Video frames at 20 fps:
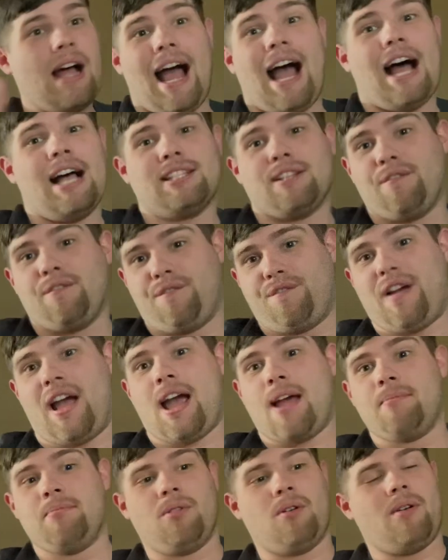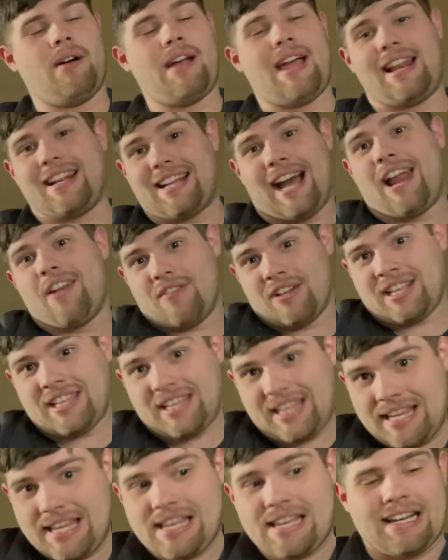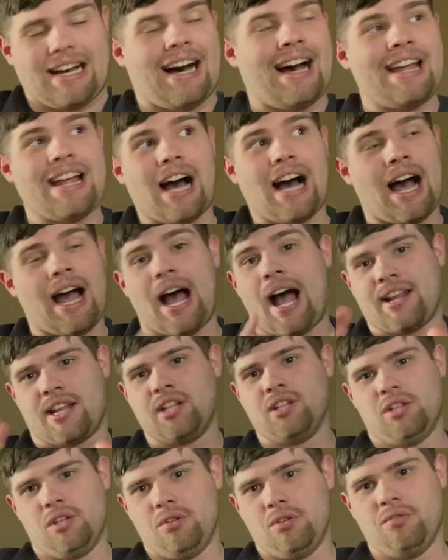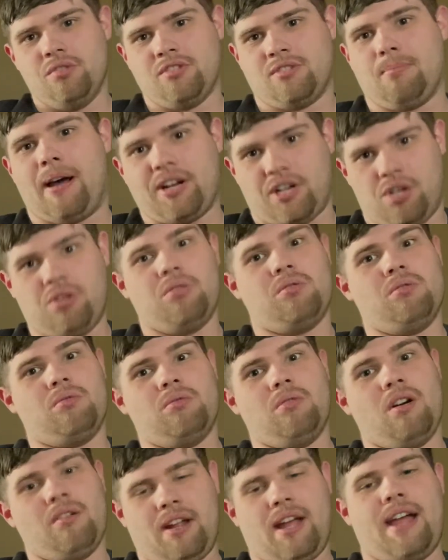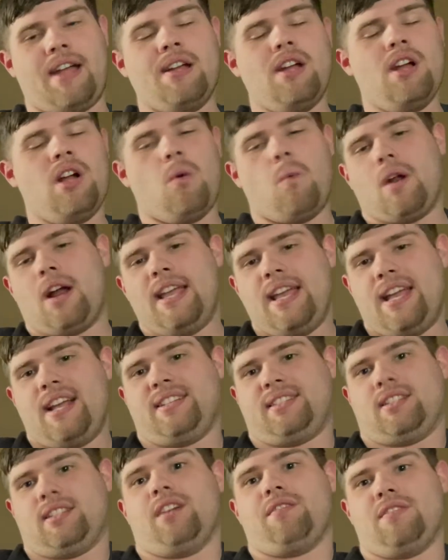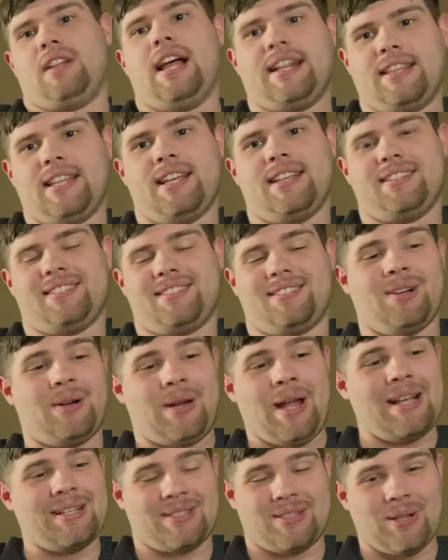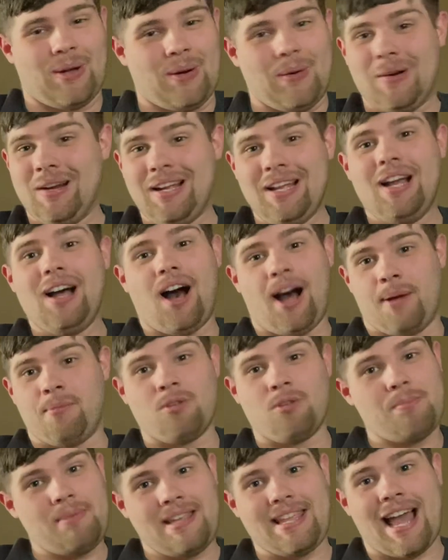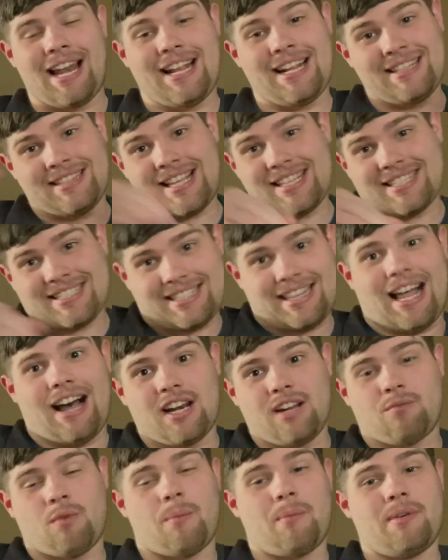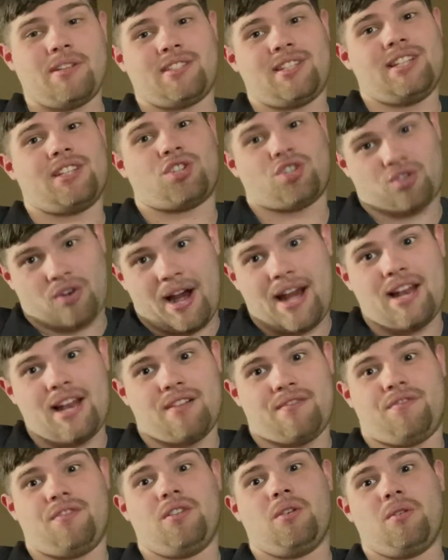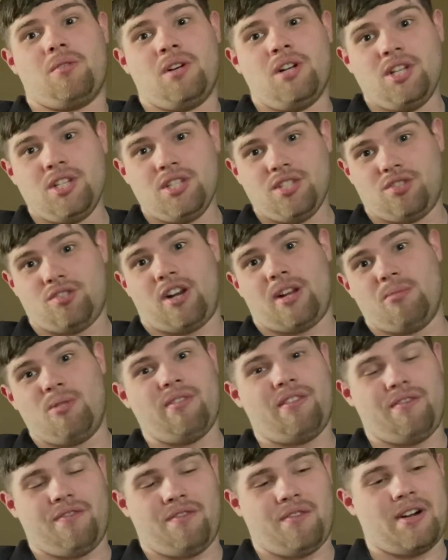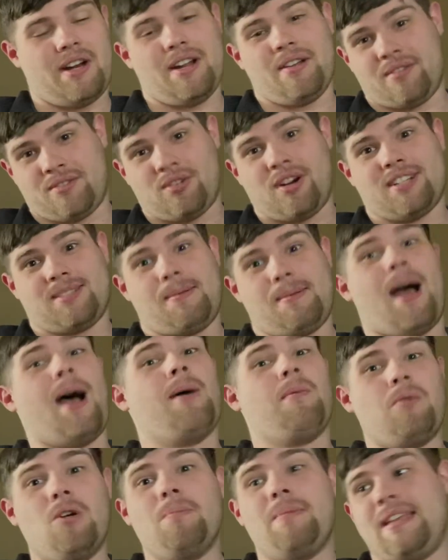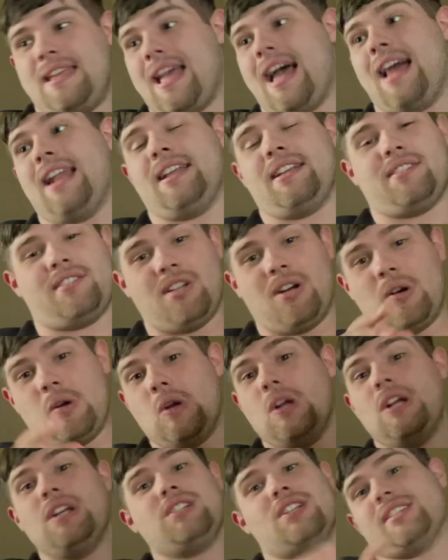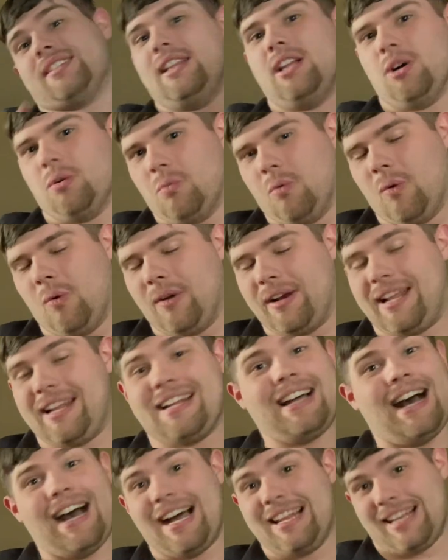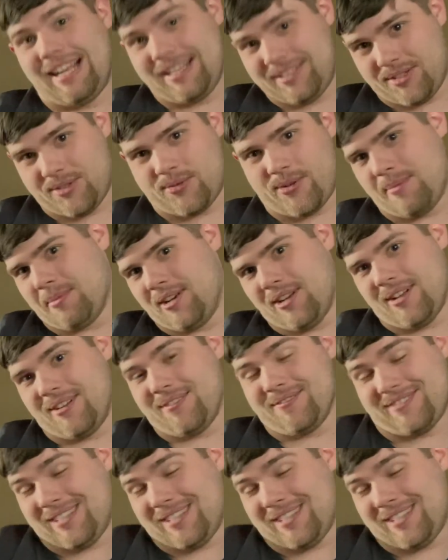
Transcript: as a fanboy and kind of a geek, I, I, I can lose my cool, okay? When I hear stuff like this, okay? So I will be yelling this loud when we see the trailer for Sonic Movie 3. Trust me, I will be yelling. So just a little warning, I like to scream a lot.